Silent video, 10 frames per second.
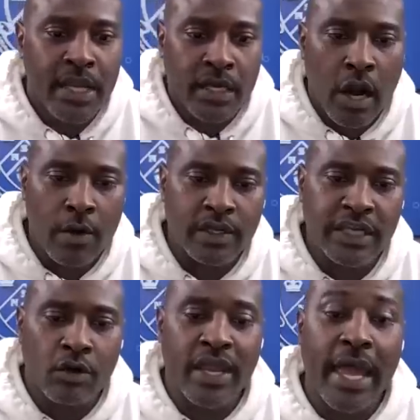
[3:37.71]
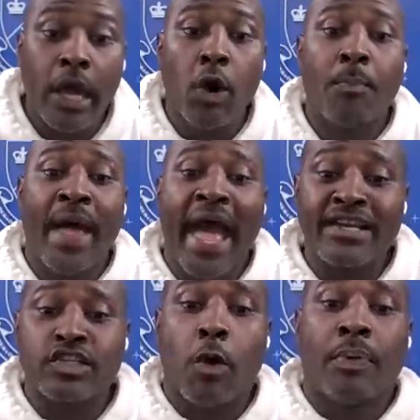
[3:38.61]
Currently on the El
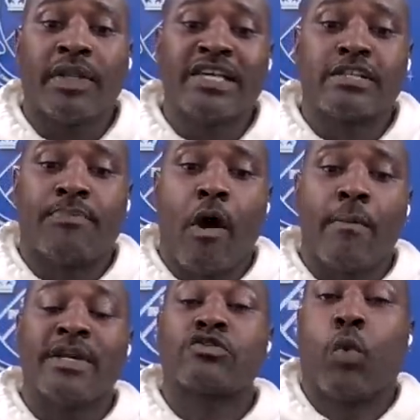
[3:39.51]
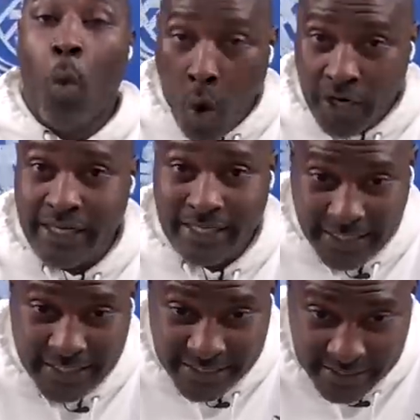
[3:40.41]
Paso Police Department's wanted
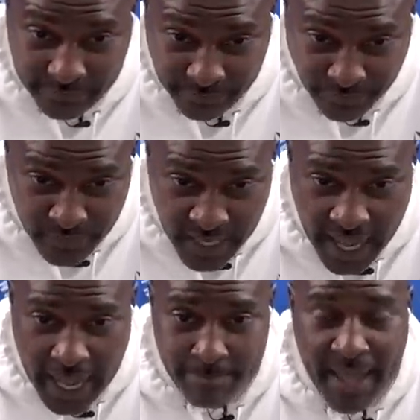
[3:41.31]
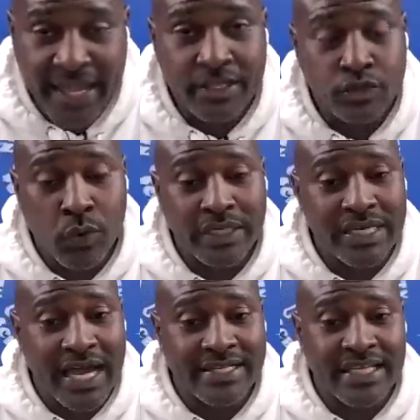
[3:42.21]
list, and back in
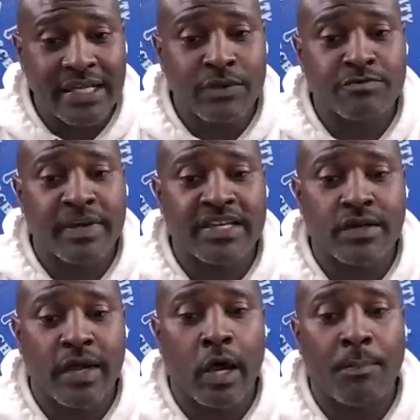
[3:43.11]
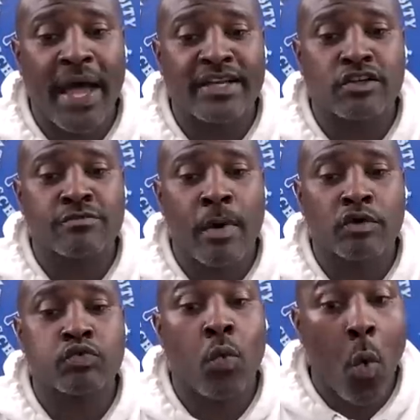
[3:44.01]
2019 was placed on El Paso's
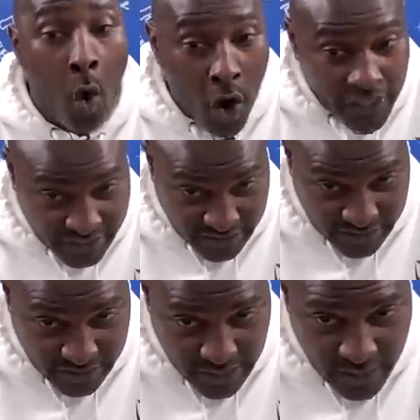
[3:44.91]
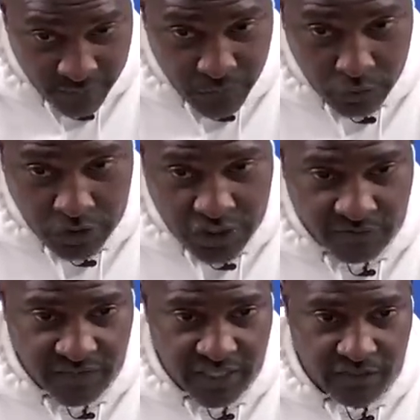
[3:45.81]
most wanted fugitive
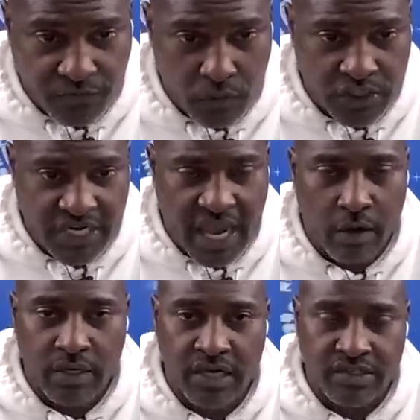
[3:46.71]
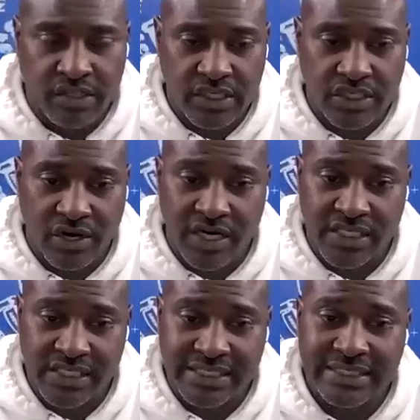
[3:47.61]
list for child custody
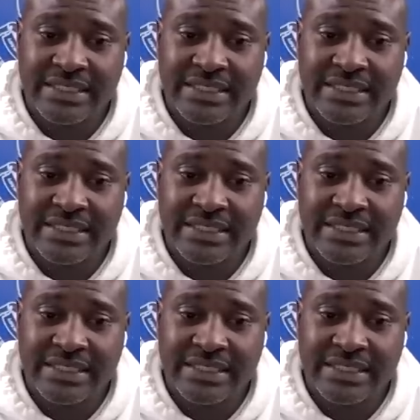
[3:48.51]
charges.